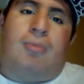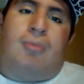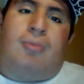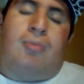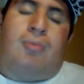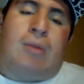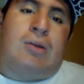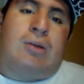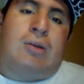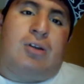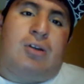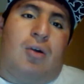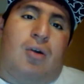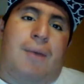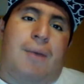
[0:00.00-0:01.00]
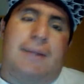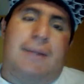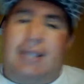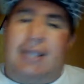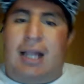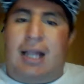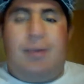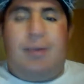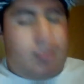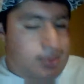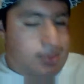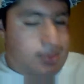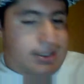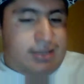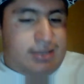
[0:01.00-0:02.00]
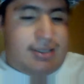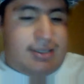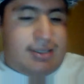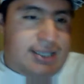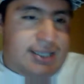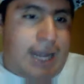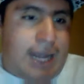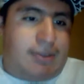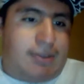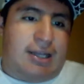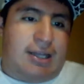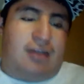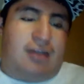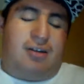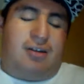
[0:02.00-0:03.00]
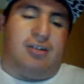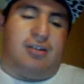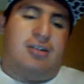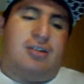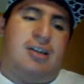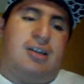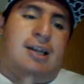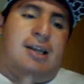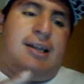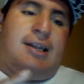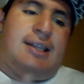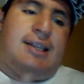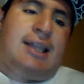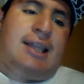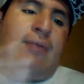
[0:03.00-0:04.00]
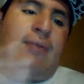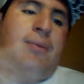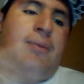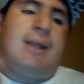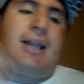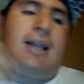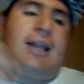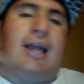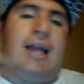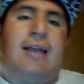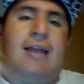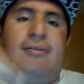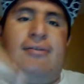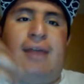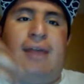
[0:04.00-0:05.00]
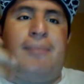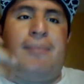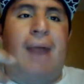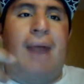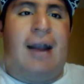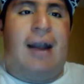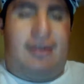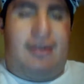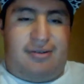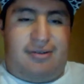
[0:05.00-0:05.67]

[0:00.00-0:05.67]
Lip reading: remember to the Walter and Derek team together? They were made into empire.